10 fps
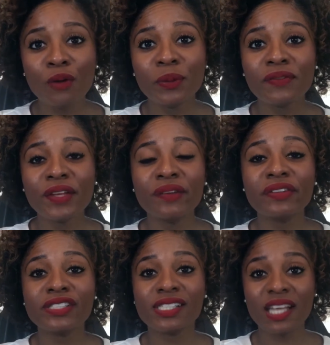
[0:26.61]
we've
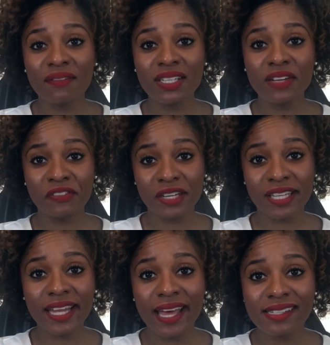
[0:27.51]
covered 7 different
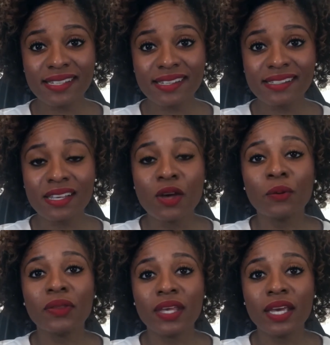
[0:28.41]
classes
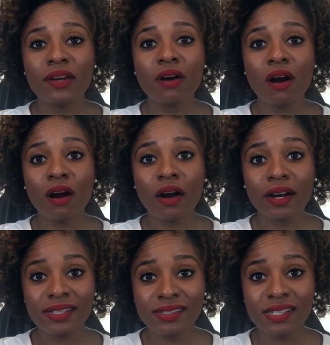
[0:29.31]
within our
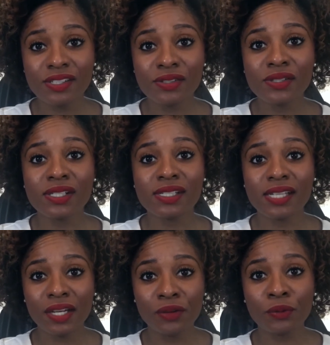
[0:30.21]
Essentials
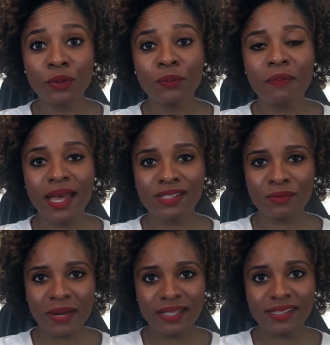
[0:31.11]
Study Group
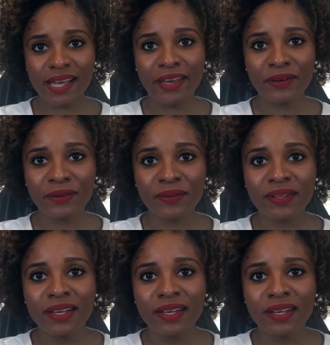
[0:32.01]
Mastermind cycle.